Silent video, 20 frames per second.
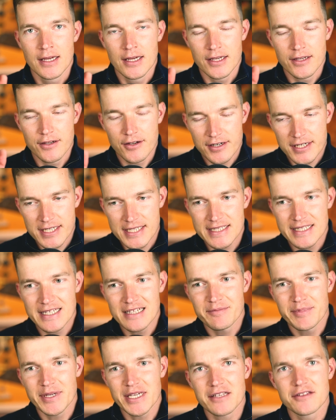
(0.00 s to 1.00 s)
You're
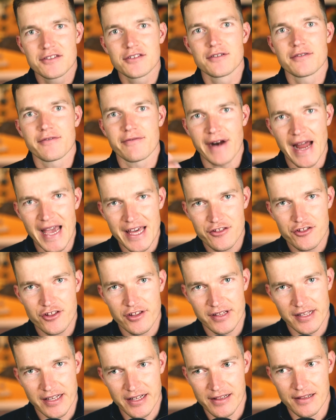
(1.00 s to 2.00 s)
still being too
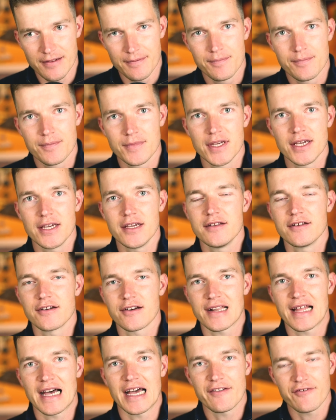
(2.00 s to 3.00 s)
rational in your
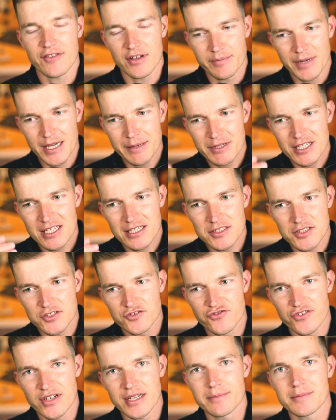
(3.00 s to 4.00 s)
life, and maybe this
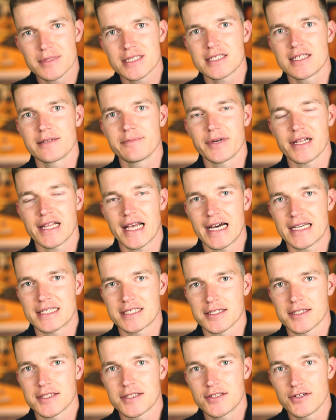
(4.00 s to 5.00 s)
dream
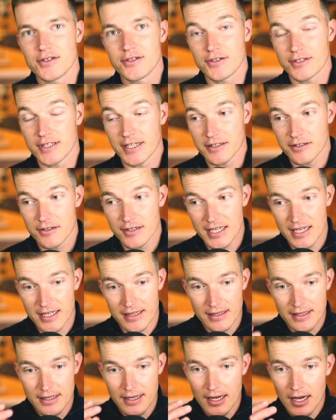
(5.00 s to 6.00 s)
symbolizes to you that you
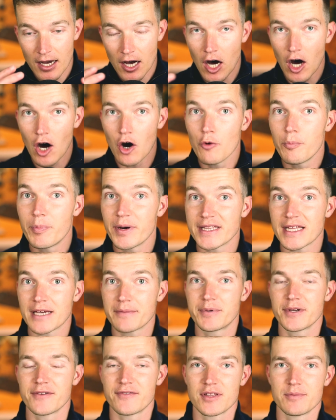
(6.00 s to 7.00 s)
can open
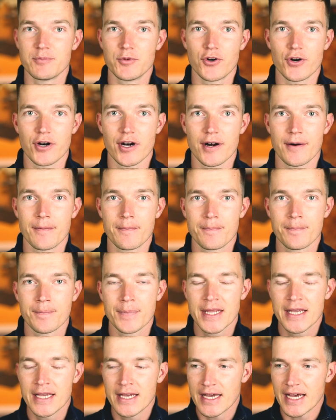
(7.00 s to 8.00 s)
up even more.
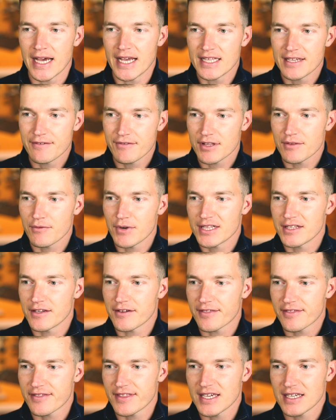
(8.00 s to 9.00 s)
And even when you
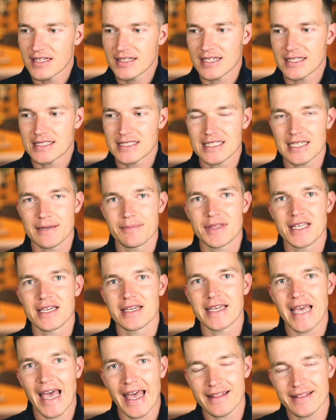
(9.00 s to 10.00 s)
think that something
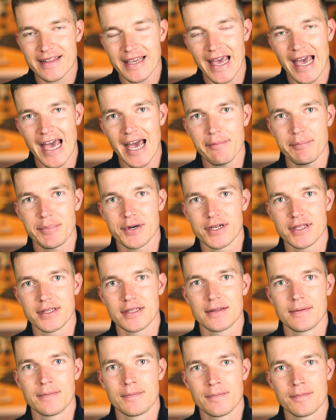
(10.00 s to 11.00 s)
can't
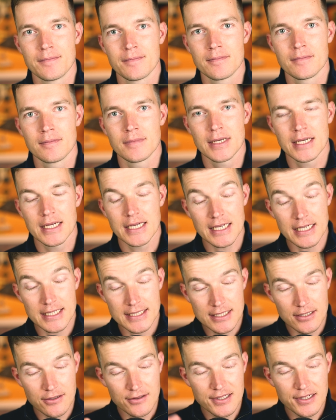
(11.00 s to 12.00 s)
happen,
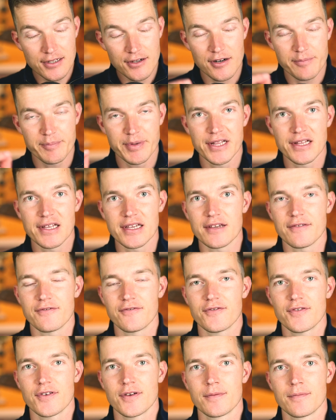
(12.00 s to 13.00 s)
it's only your
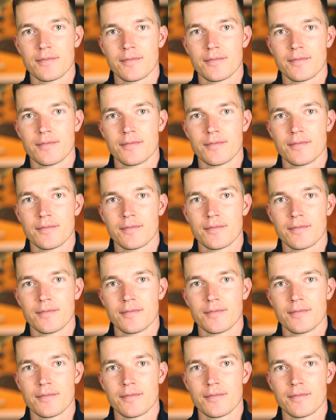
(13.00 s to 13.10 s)
belief.